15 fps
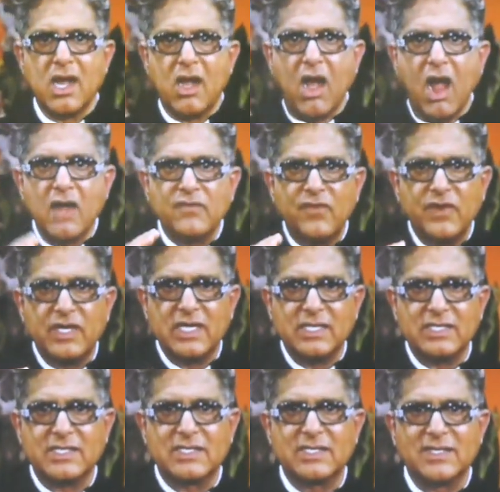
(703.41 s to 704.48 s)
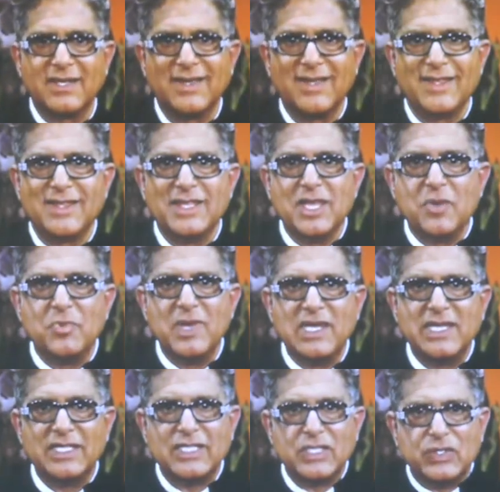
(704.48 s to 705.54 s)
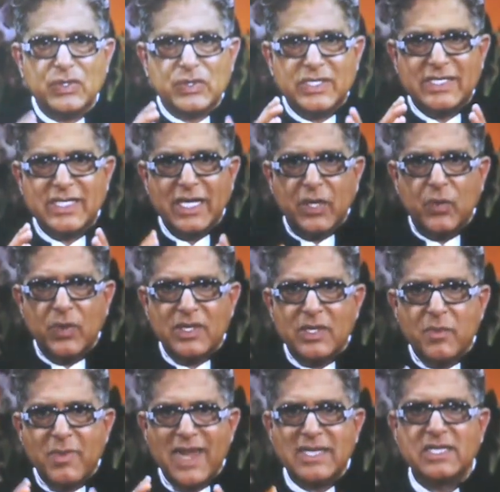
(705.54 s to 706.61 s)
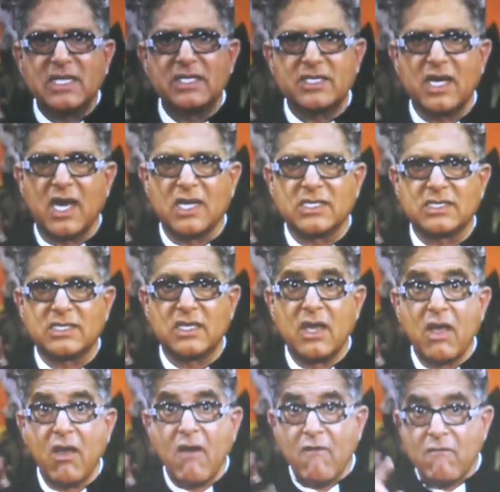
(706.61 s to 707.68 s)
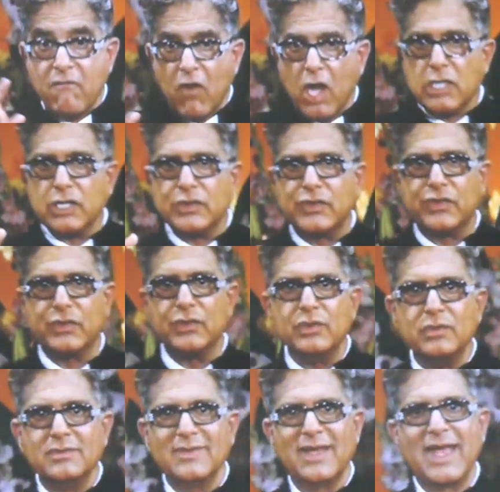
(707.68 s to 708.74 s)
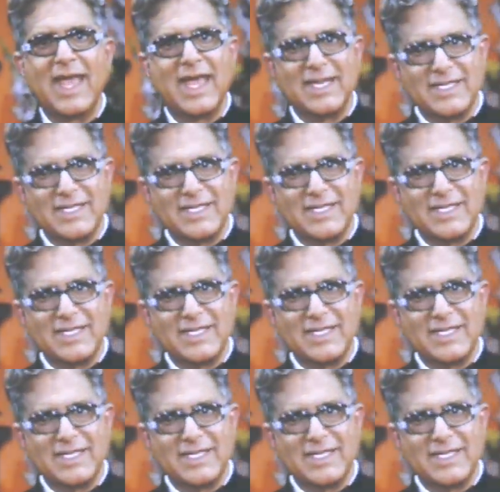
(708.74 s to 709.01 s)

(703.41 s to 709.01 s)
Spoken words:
confidence, the ability to stick with a mental task, follow through, and